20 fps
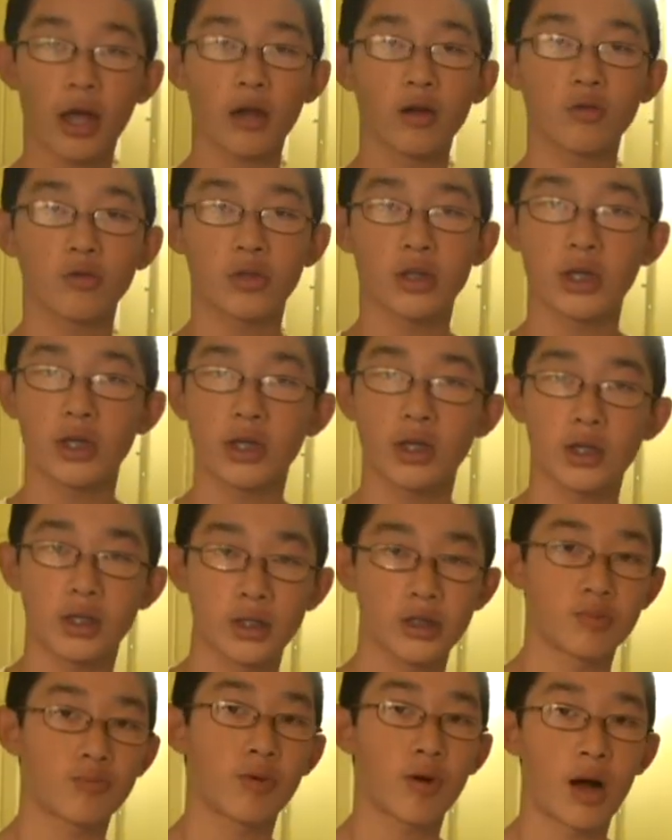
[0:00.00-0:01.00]
I don't think
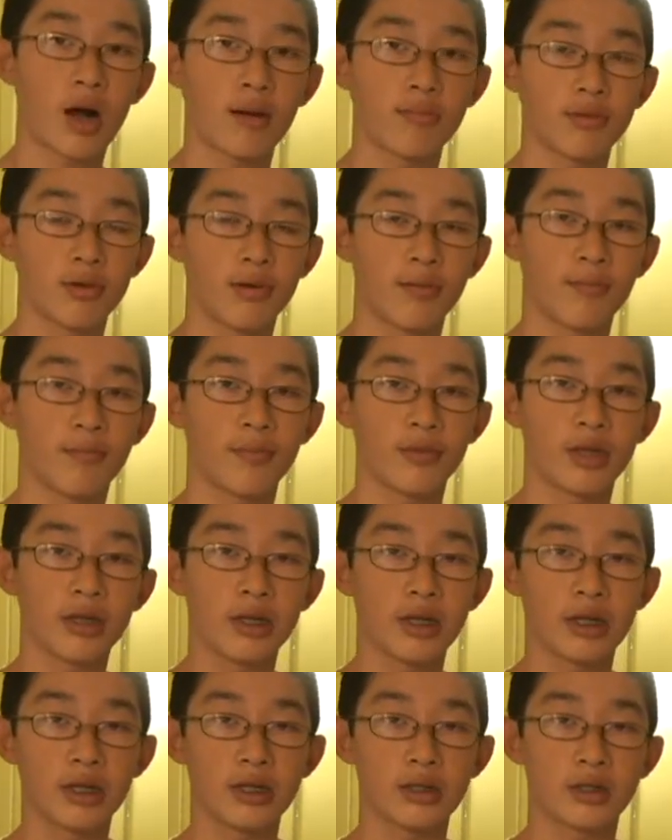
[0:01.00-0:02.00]
this problem
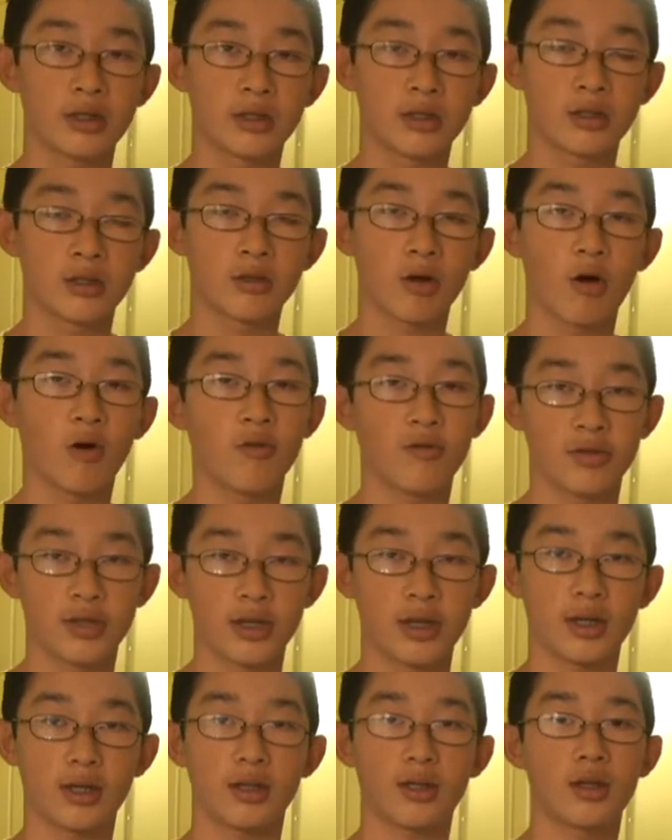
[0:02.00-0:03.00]
is solved
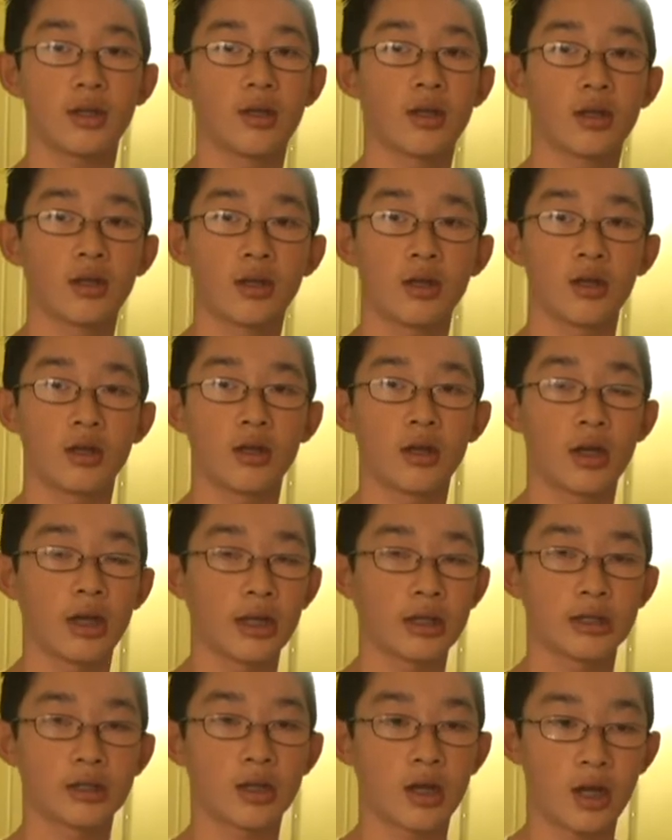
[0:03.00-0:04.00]
yet.
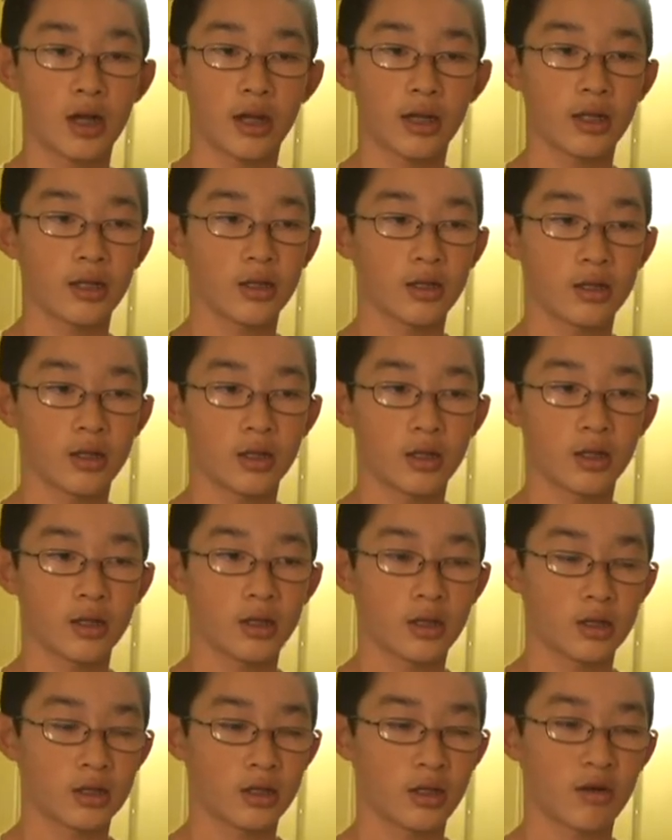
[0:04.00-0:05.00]
It's not
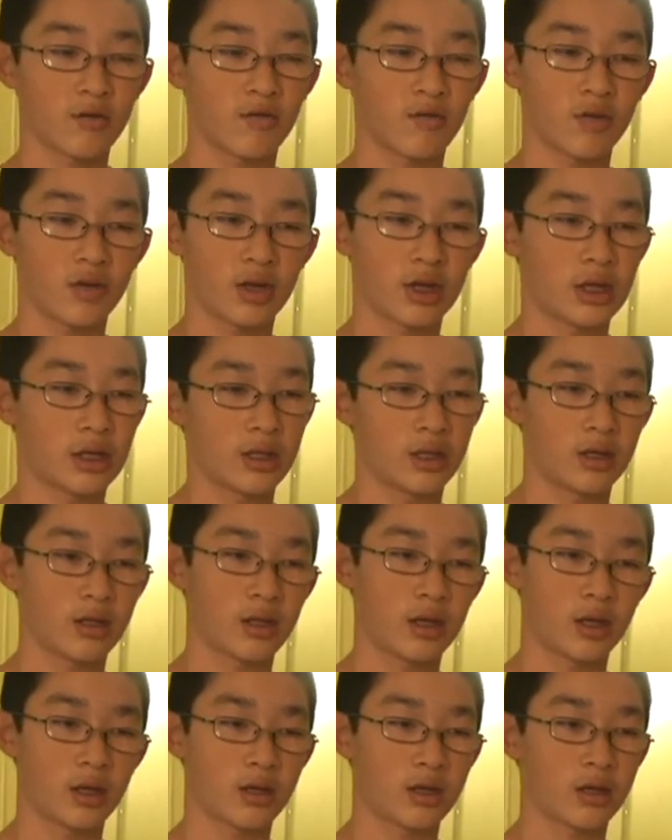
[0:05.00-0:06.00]

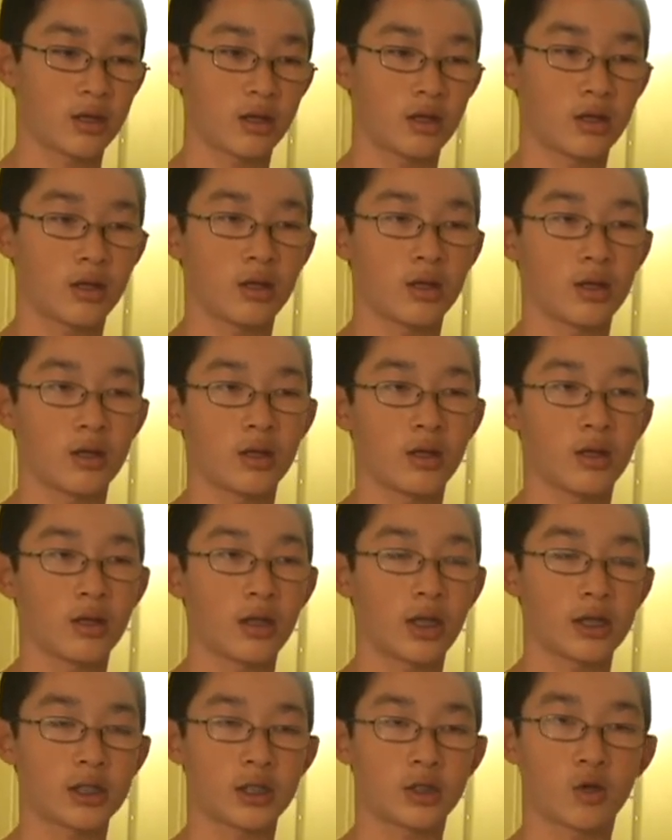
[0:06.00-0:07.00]
freaking
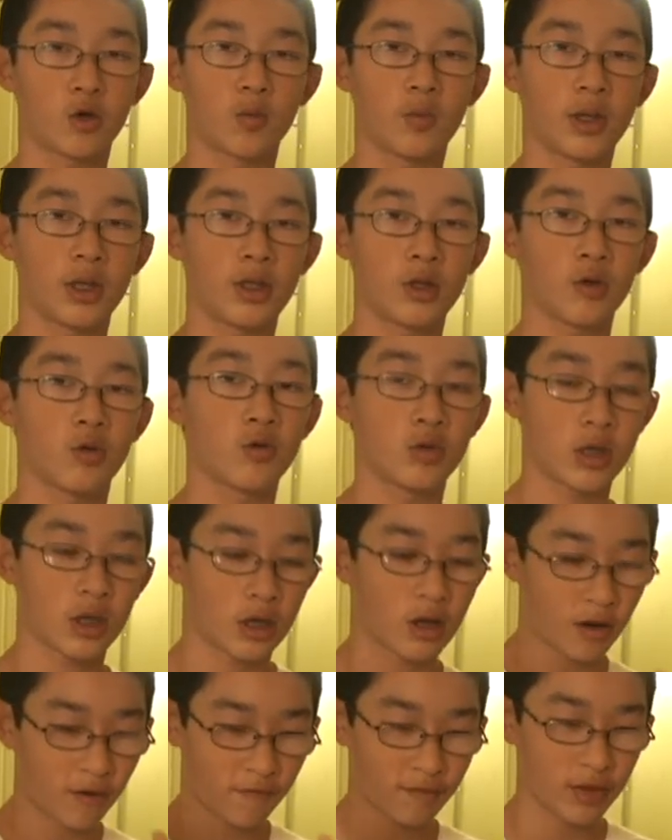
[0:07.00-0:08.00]
like Scooby-Doo
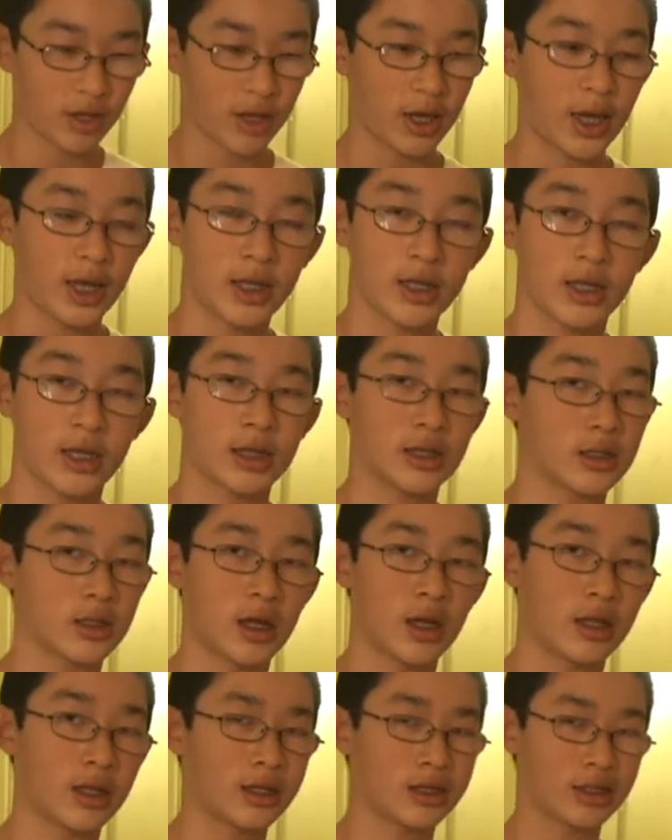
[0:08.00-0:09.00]
take off the head yet. It's
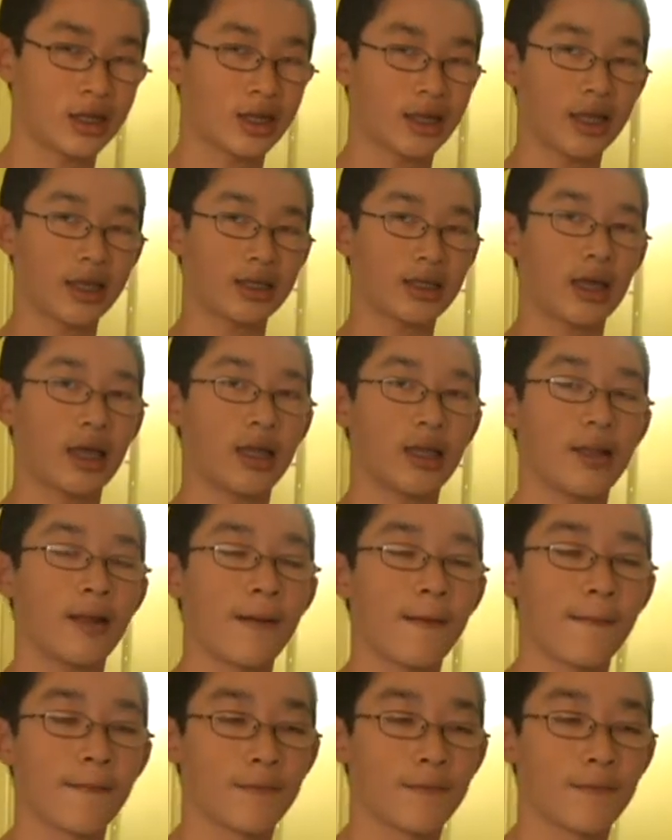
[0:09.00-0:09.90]
not like that.